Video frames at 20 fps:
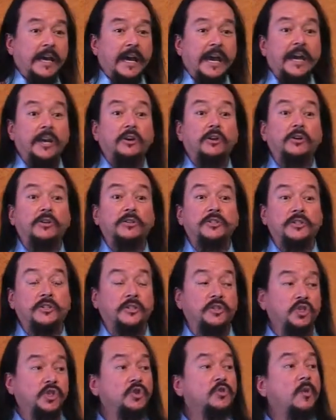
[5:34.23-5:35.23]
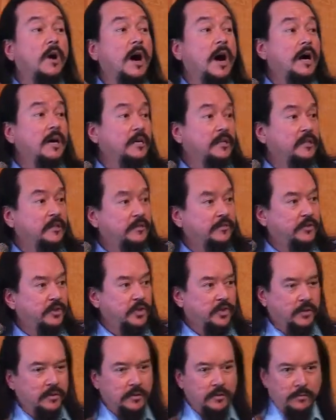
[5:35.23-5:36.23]
8 hertz is 2
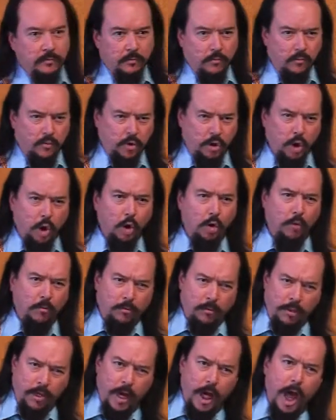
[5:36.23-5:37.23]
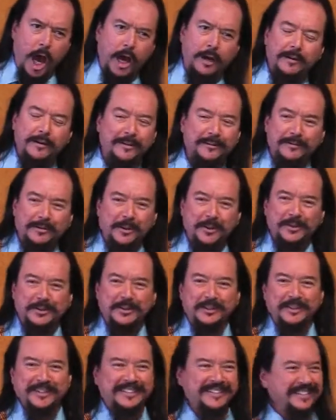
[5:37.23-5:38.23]
octaves below that. Of course,
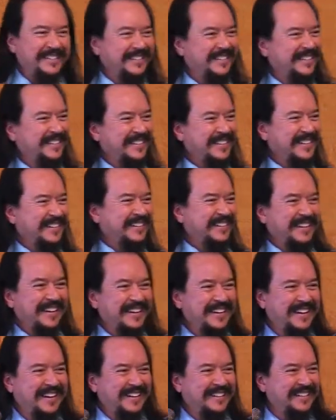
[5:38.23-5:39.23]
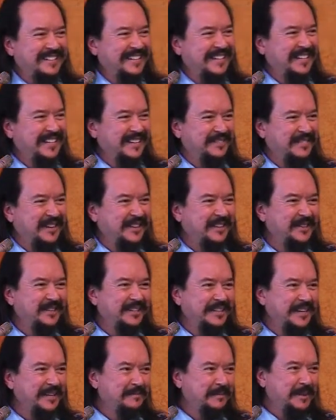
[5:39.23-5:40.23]
so I can't sing it. If I
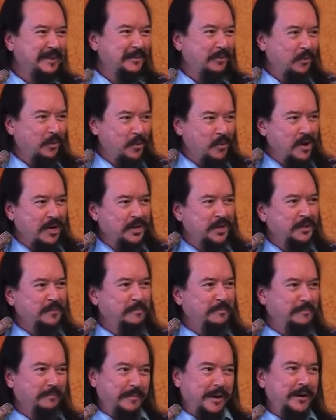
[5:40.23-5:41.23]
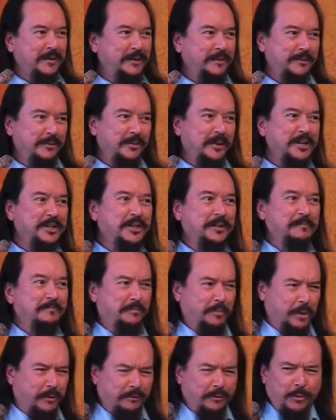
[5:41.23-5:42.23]
could, I'd be a Russian
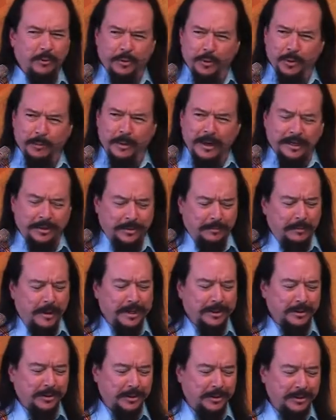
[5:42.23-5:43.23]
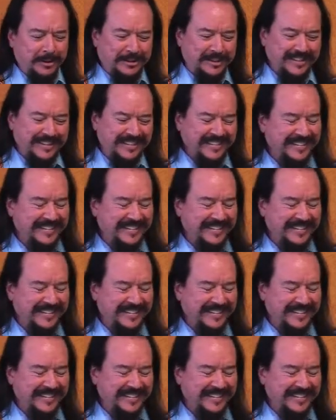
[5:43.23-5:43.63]
profundo basso.